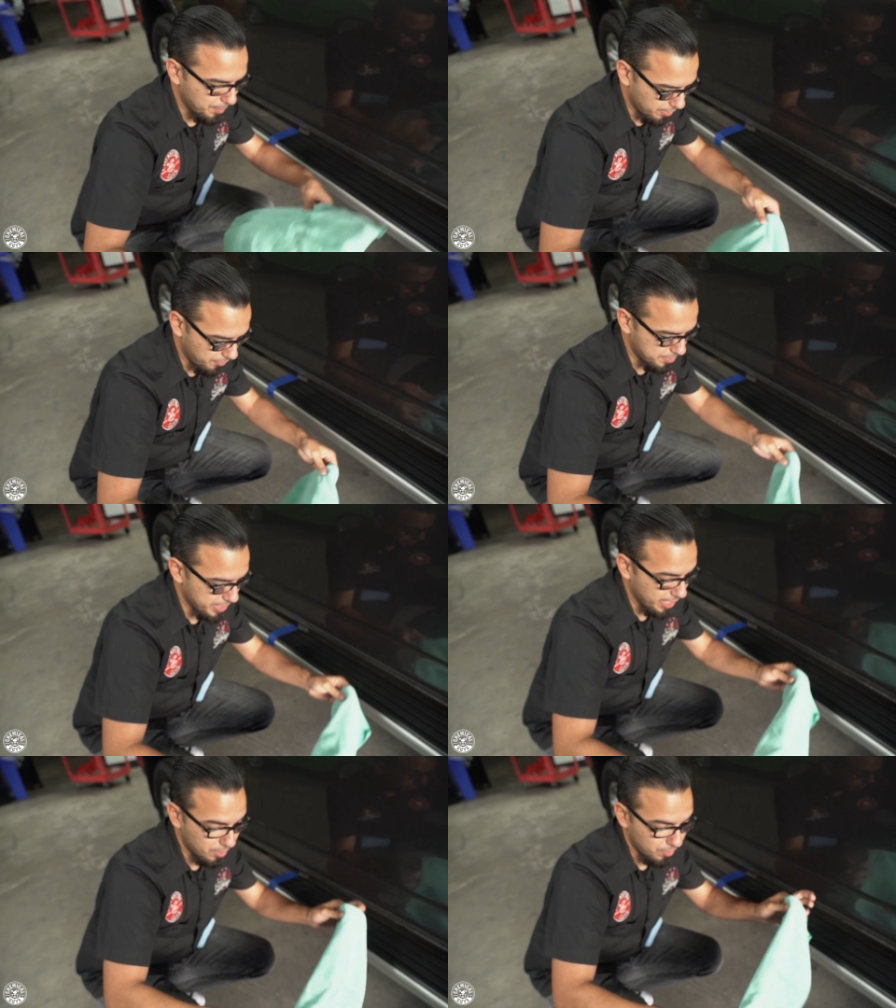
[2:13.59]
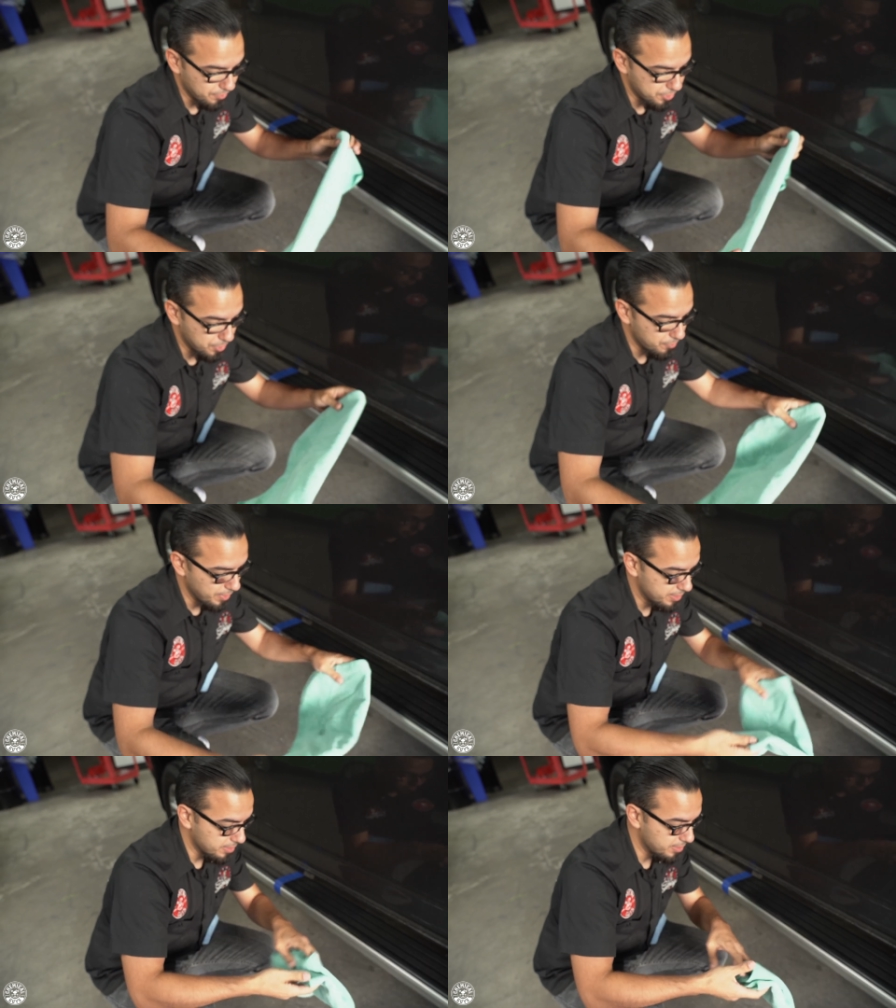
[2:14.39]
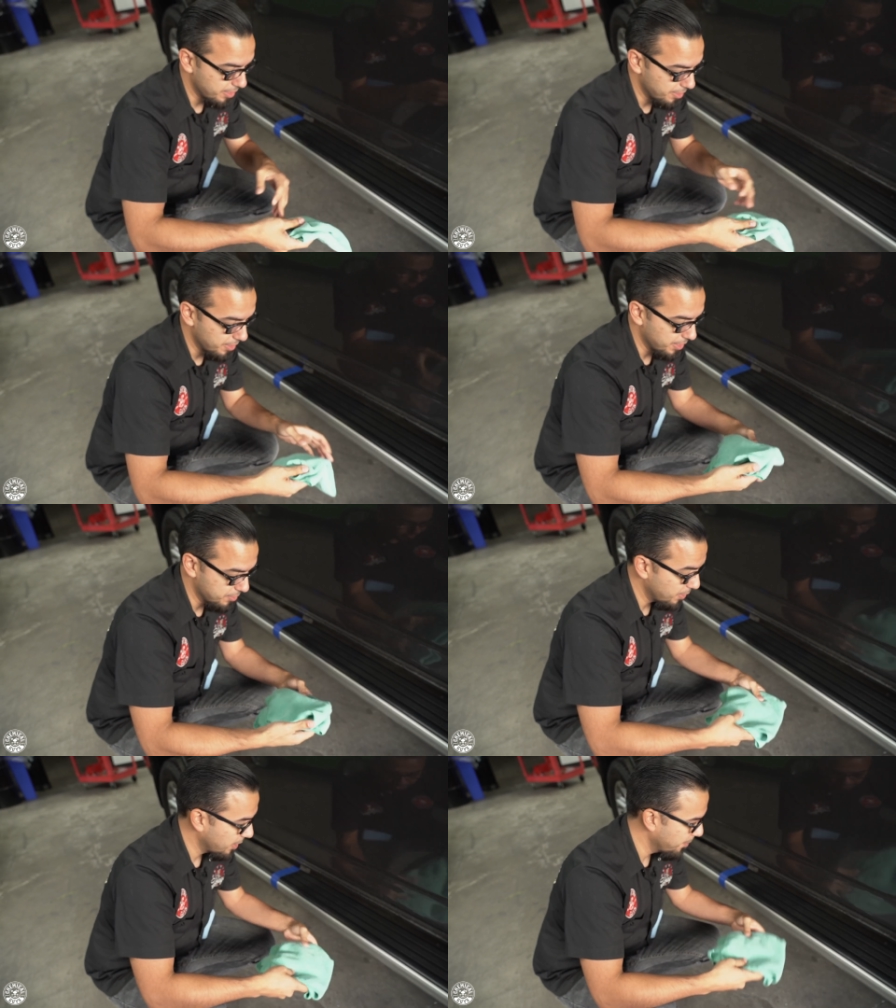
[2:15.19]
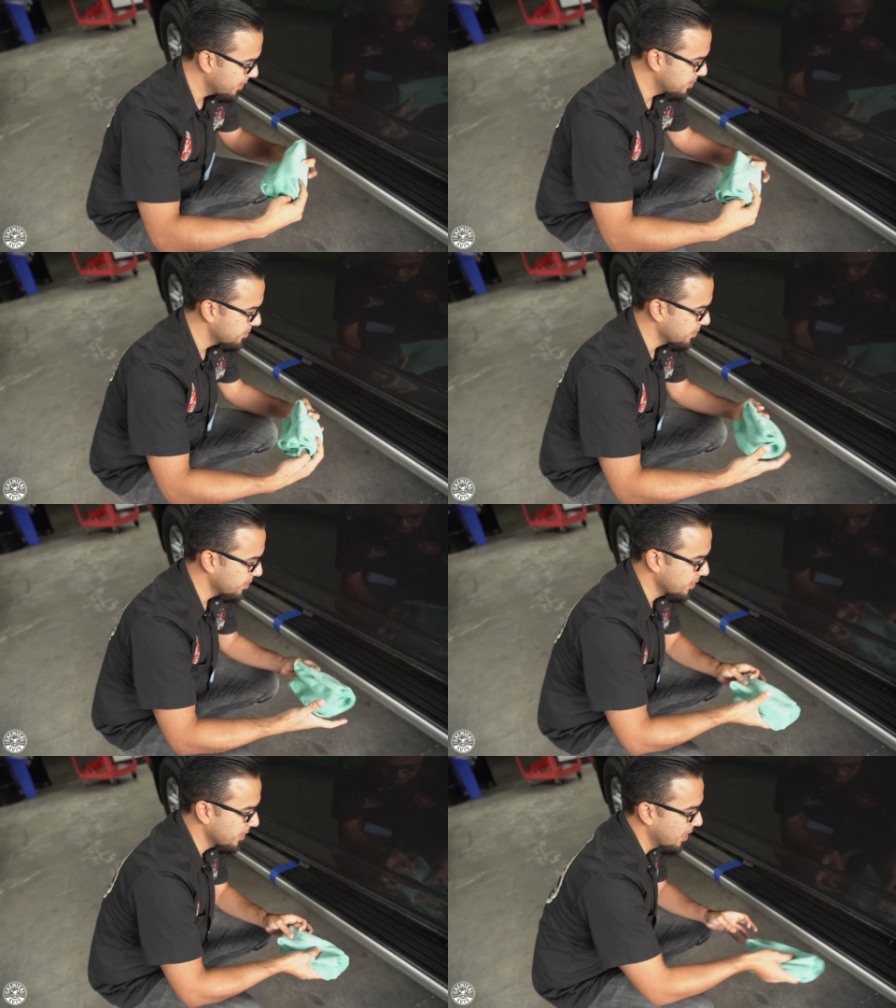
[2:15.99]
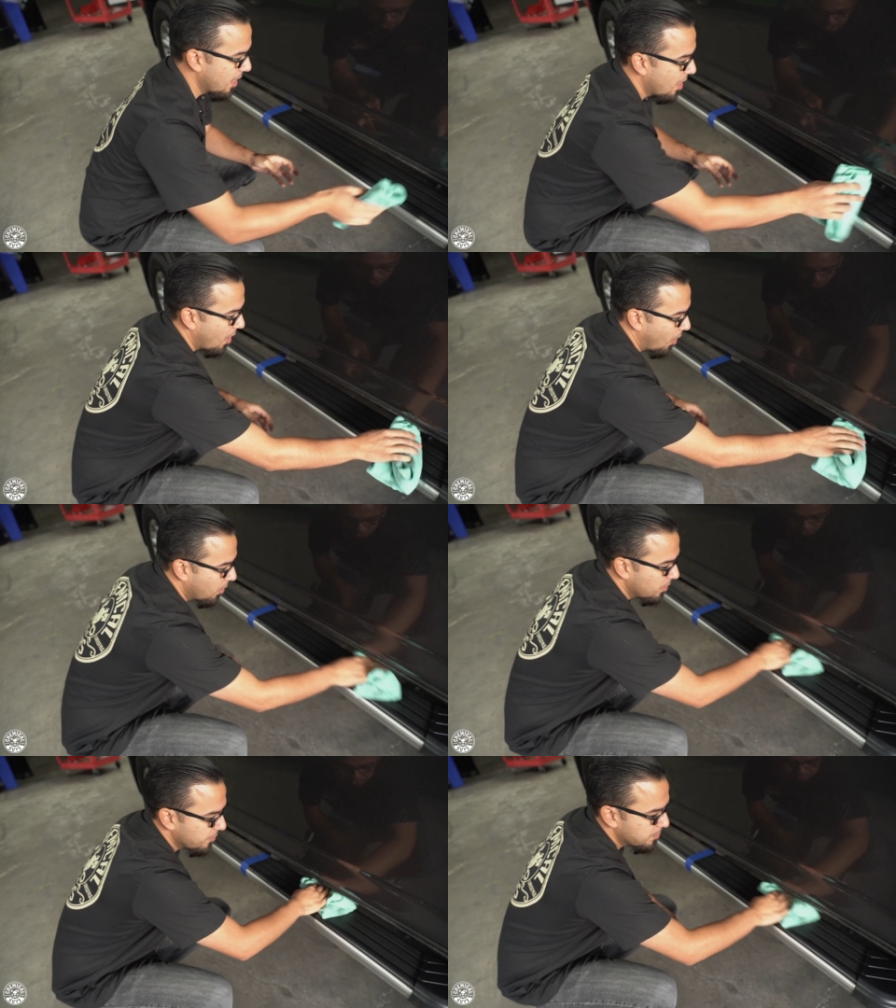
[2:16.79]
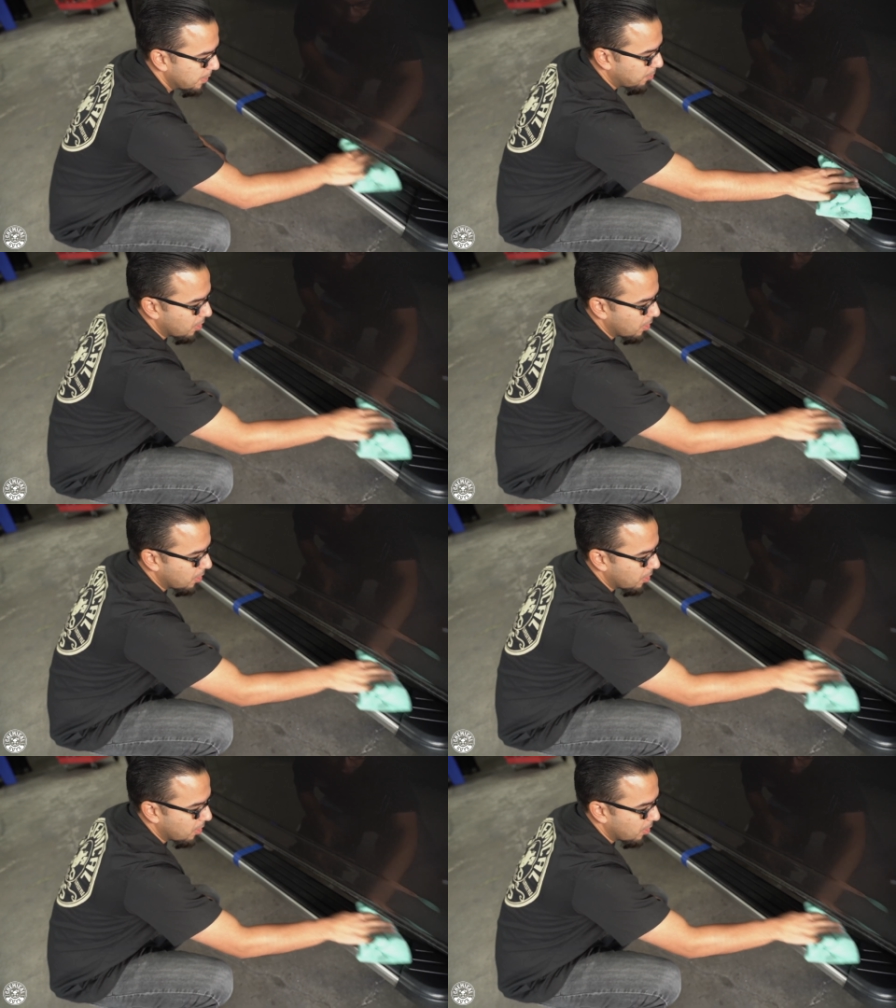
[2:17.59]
microfiber towel or even two if necessary is recommended, so that you can get all of the spent